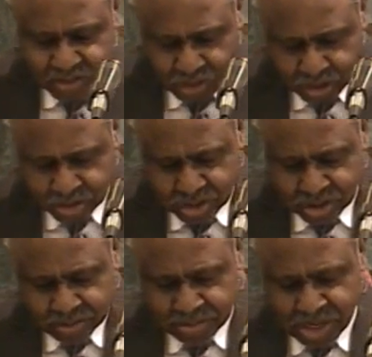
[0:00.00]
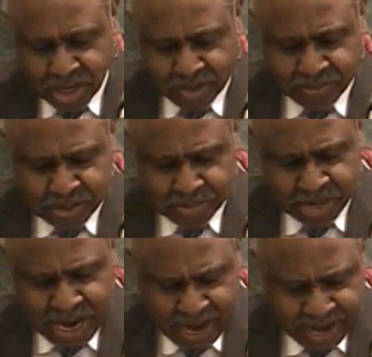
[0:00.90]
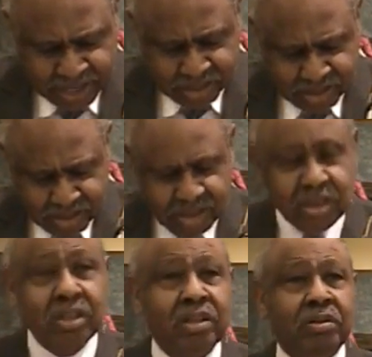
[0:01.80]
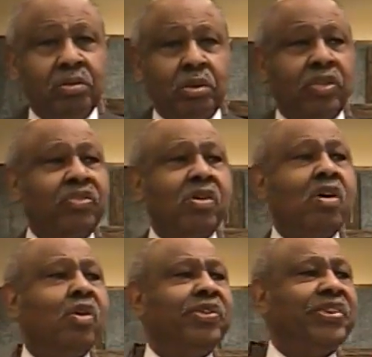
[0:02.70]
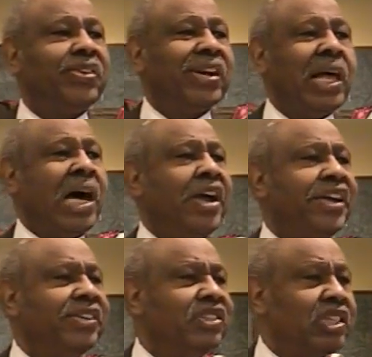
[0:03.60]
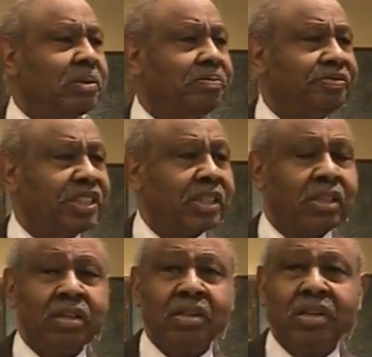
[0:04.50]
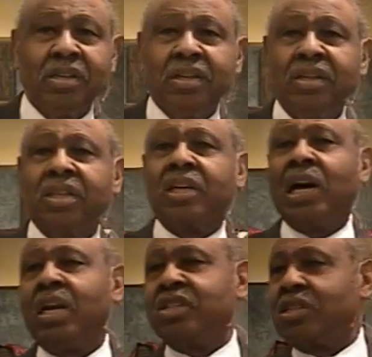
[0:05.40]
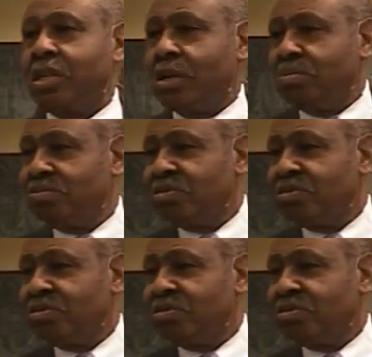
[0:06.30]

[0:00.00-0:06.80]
church, many of them died, were thrown to the lions in the Colosseum.